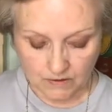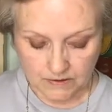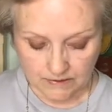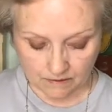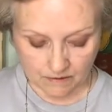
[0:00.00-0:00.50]

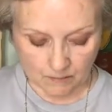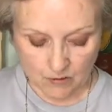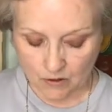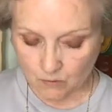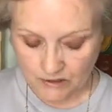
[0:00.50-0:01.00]
sale and I'm
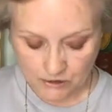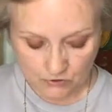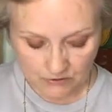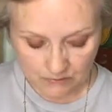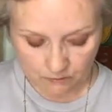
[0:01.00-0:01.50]
always
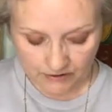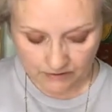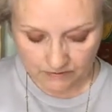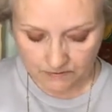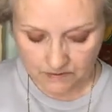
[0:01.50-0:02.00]
using
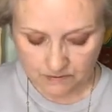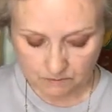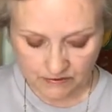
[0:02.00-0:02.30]
buttons and